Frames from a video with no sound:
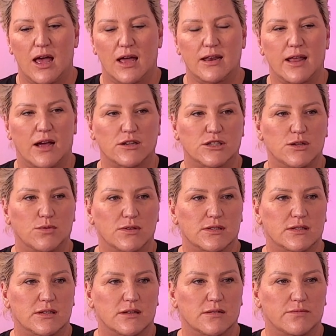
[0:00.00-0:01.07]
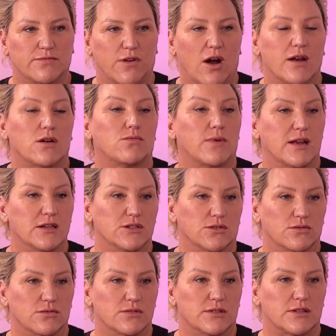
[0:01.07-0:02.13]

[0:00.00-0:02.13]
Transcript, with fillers: And now she wants to find a rental.